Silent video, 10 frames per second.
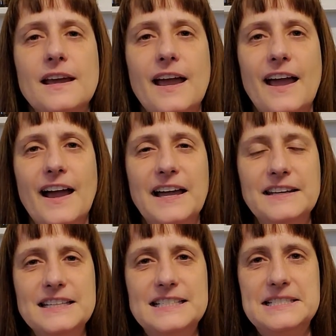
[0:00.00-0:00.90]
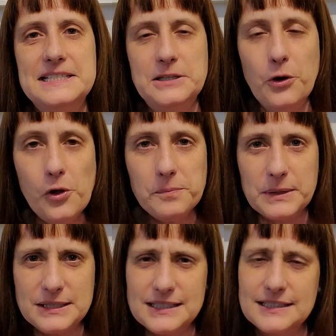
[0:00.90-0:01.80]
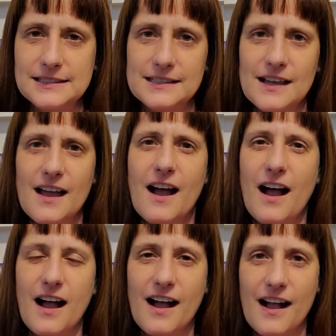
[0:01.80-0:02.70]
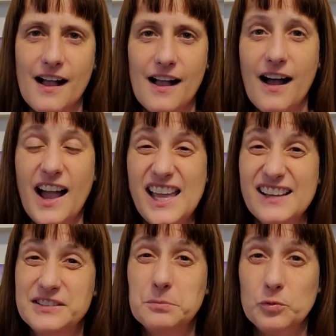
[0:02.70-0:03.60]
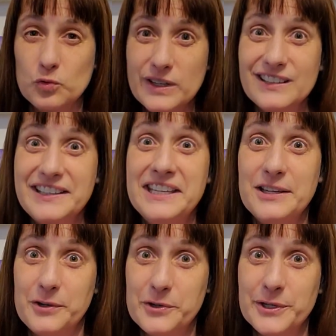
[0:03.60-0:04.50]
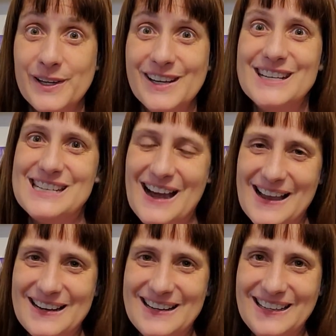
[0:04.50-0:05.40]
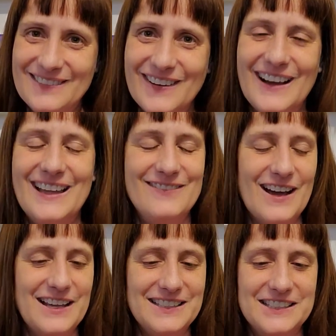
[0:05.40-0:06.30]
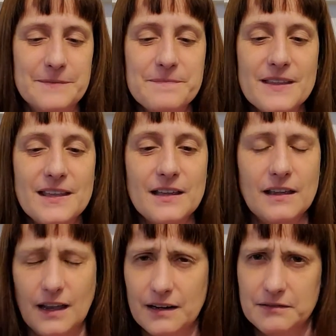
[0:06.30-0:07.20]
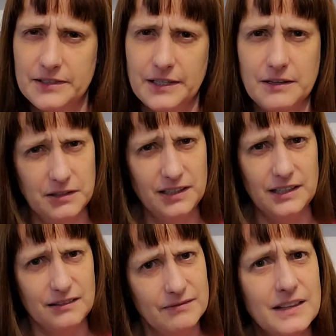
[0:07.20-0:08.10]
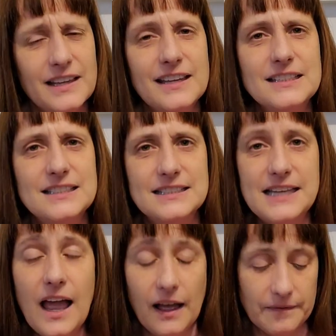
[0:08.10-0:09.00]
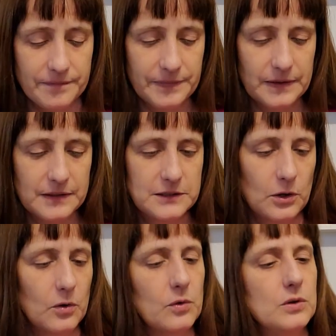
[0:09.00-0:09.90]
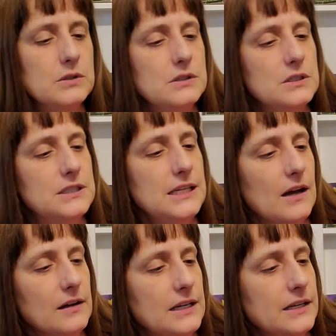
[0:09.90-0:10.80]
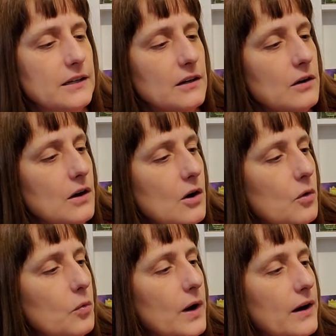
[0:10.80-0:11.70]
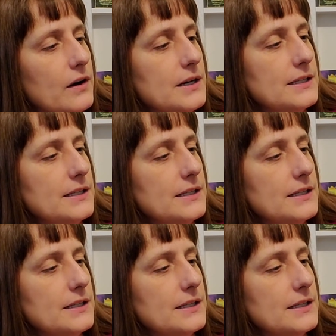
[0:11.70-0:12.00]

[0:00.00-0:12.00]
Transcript: And she told me, she says, I have some really good dieting advice. And I was like, oh, really? She says, yeah. So you see on here where it